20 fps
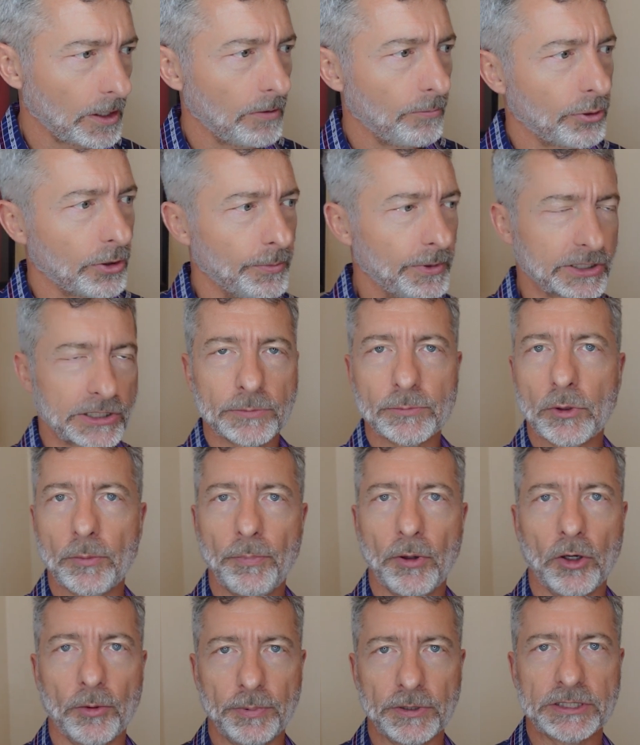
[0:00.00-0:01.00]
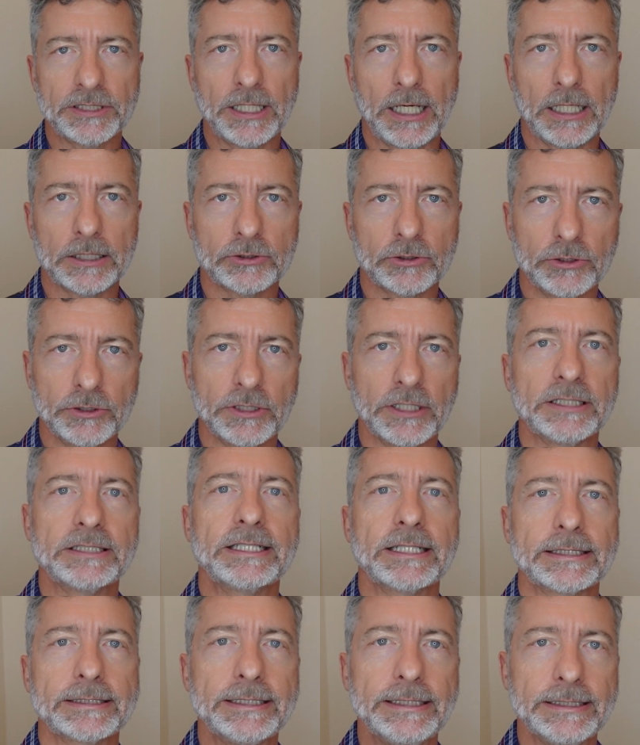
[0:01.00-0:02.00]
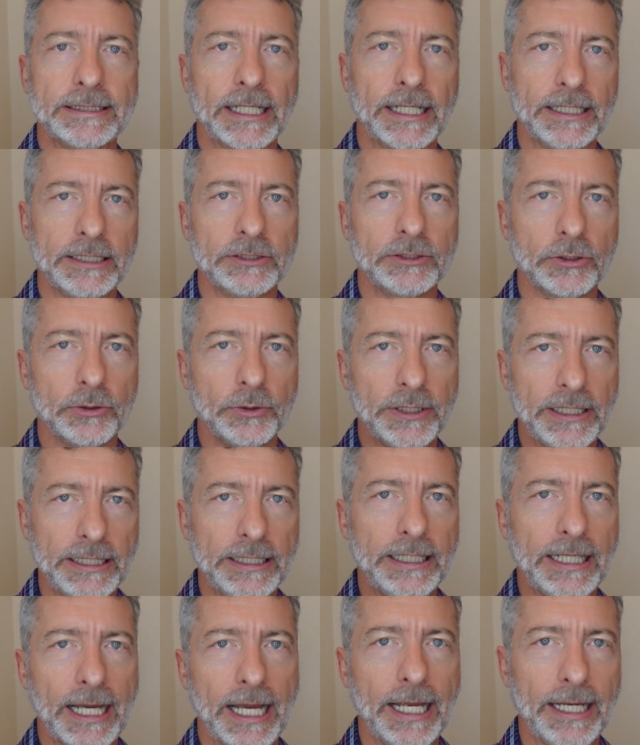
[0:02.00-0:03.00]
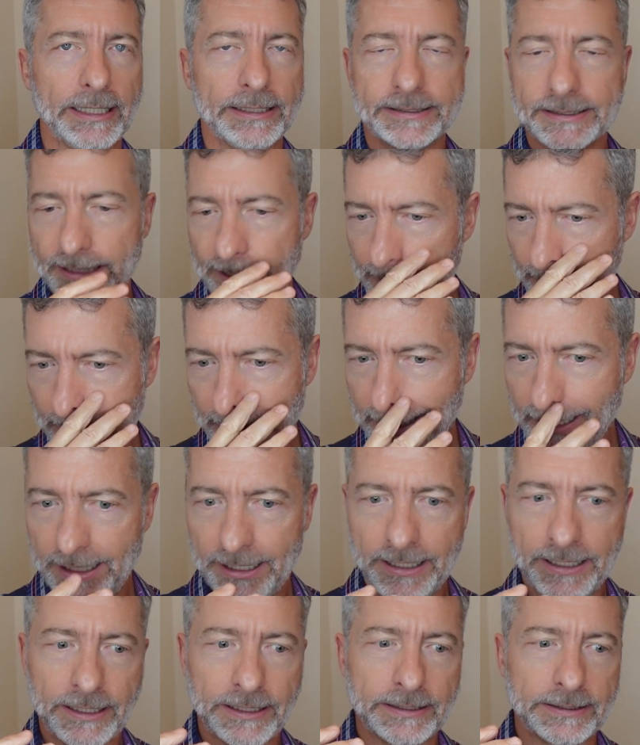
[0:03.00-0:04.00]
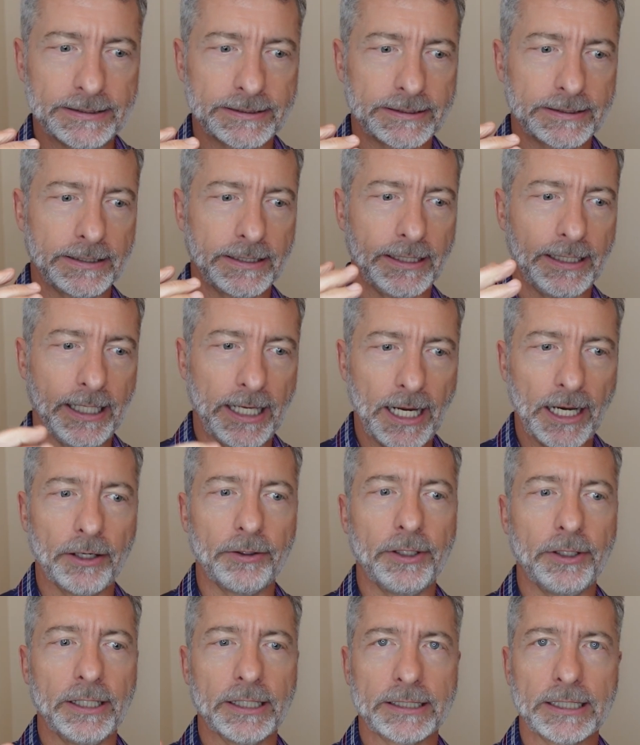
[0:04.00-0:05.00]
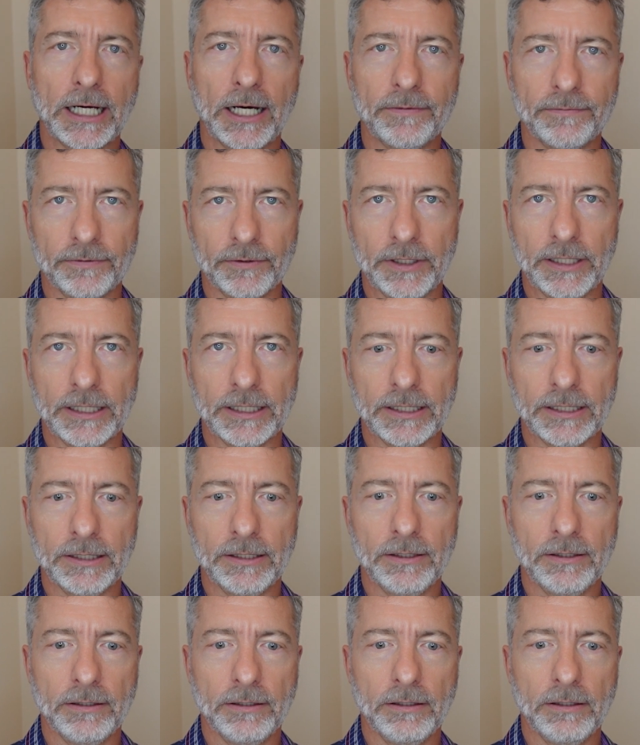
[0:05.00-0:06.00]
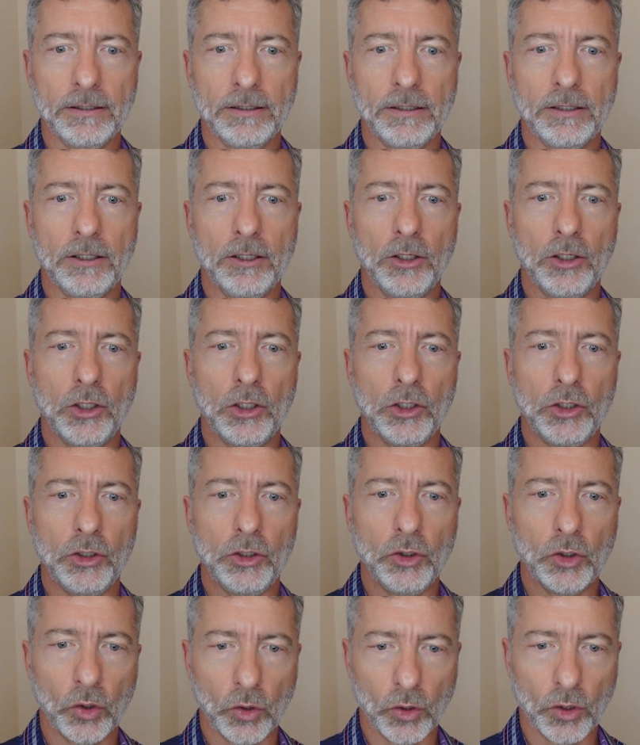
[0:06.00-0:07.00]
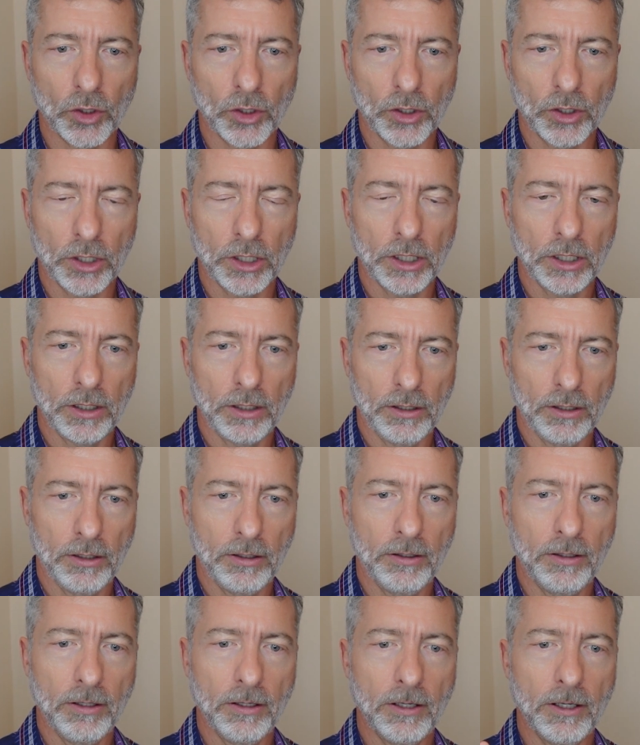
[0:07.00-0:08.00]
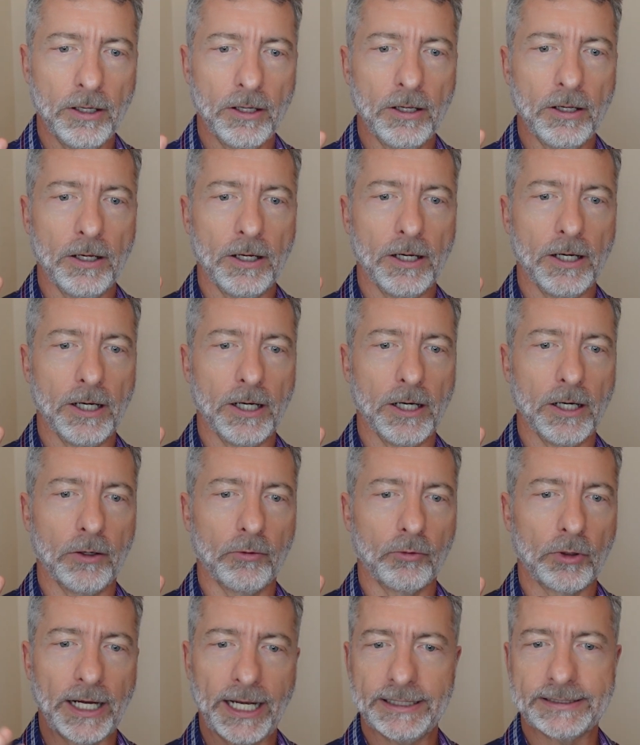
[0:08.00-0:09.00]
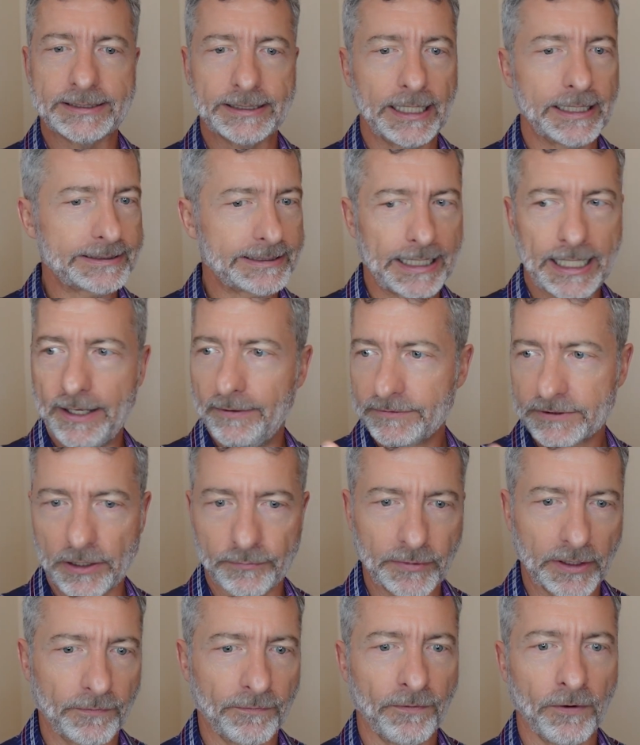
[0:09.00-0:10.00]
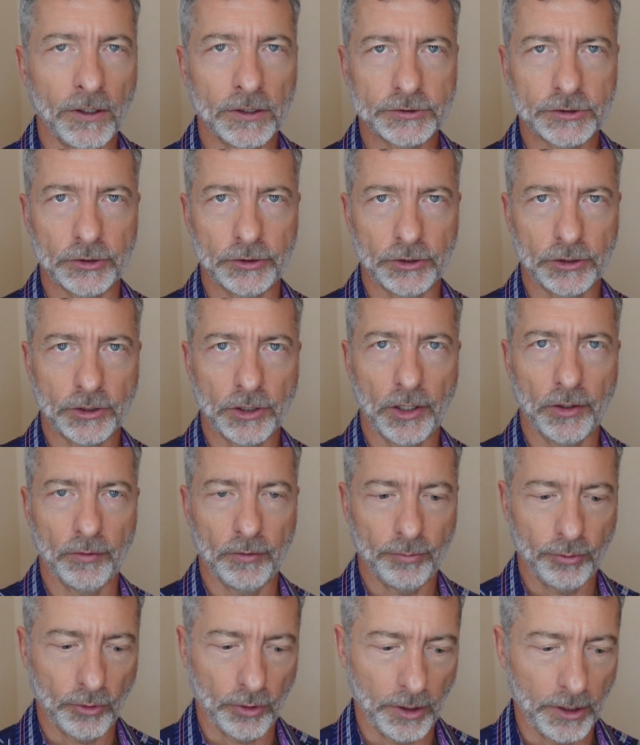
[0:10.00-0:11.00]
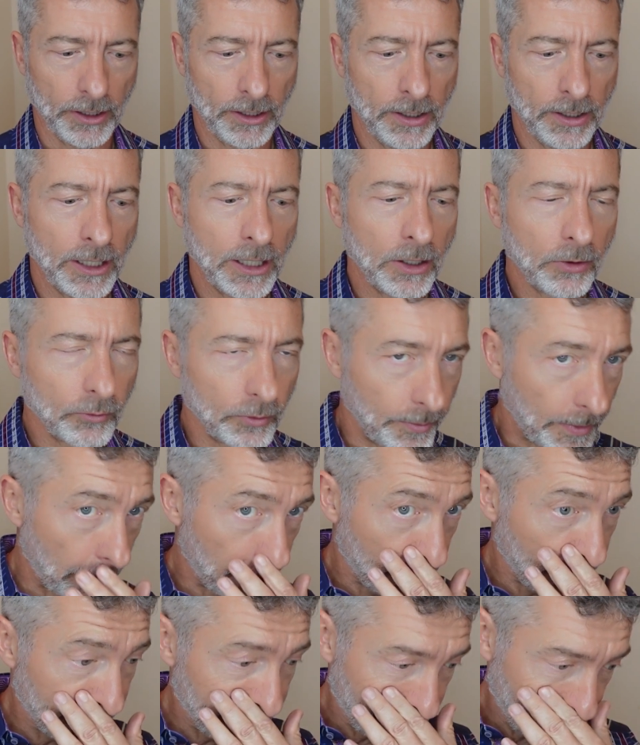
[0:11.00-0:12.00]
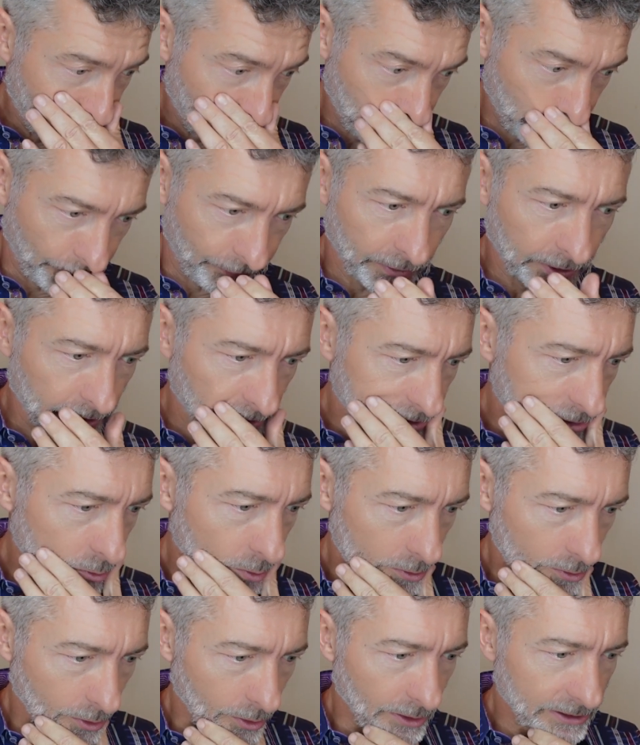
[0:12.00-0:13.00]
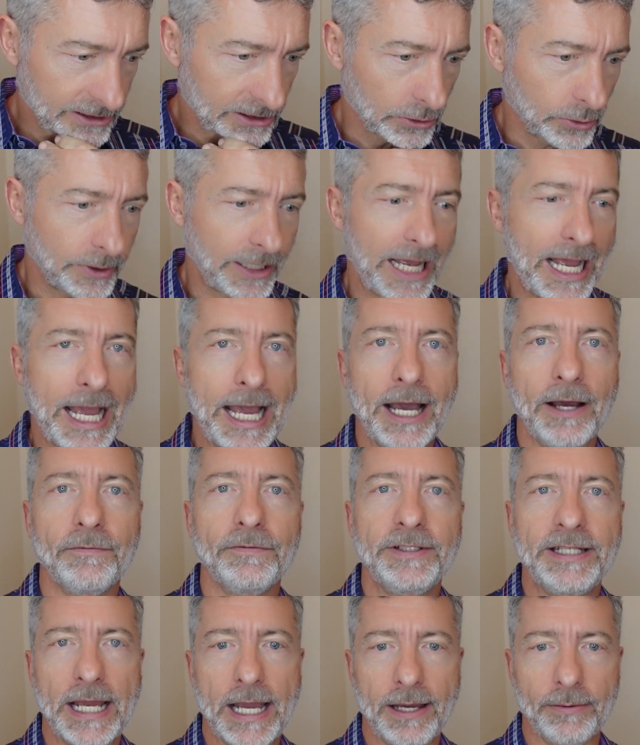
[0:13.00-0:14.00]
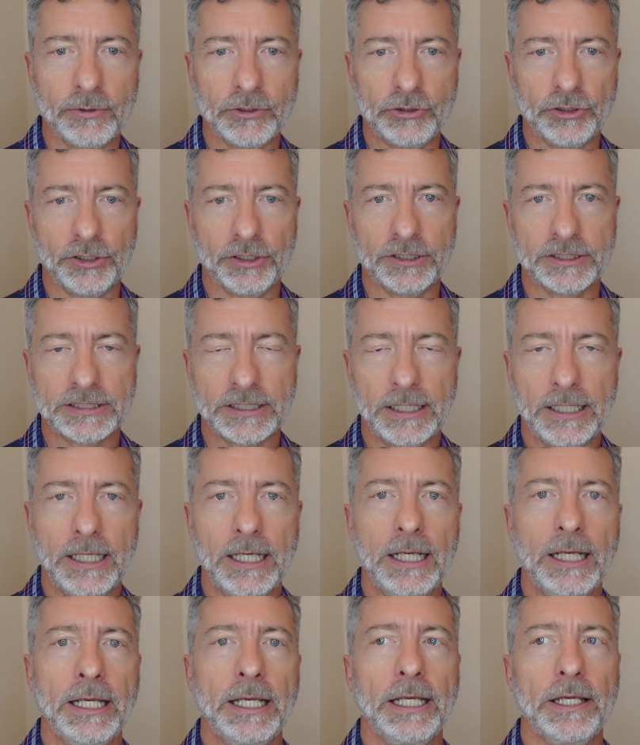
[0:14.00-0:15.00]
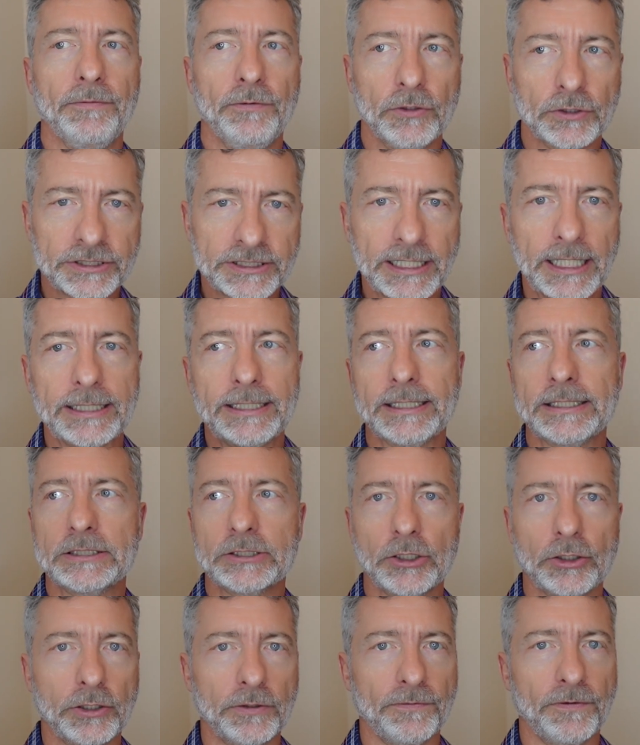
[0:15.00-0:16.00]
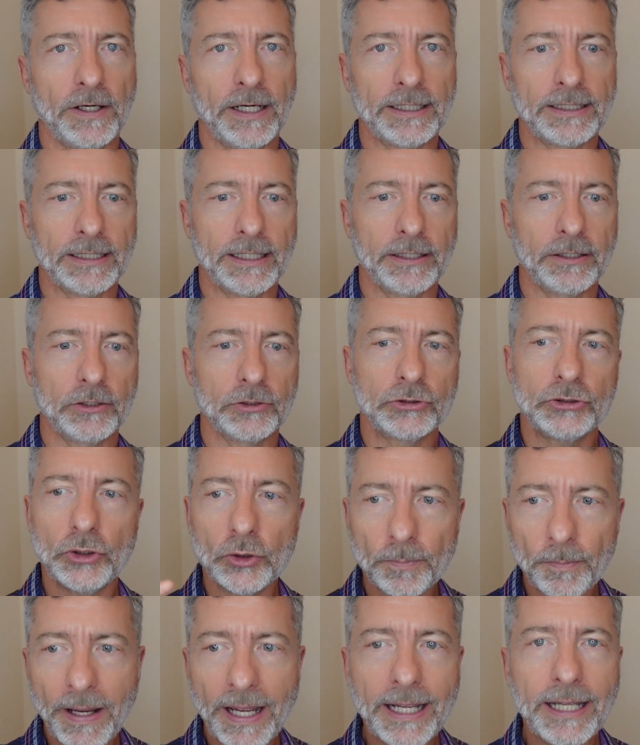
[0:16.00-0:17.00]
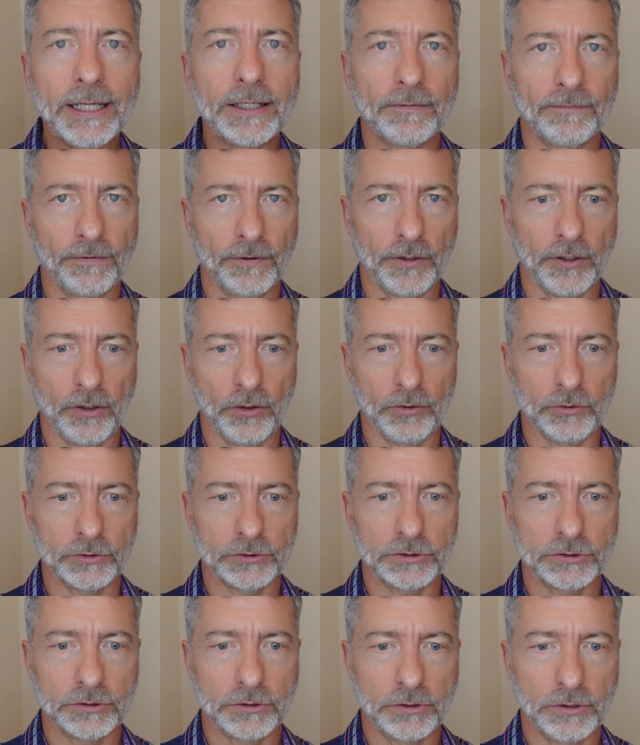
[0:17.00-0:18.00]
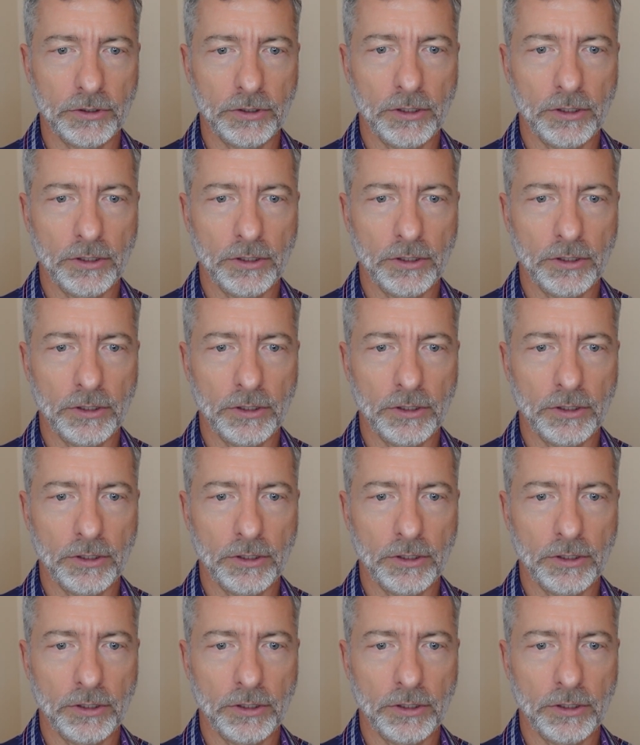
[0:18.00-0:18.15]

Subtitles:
permissible purpose doctrine, and 1692E8 is the area covering your rights not to have something false on your credit report. Remember, too, if you're going to do a lawsuit, have damages. If you're sending certified letters, you're paying for those.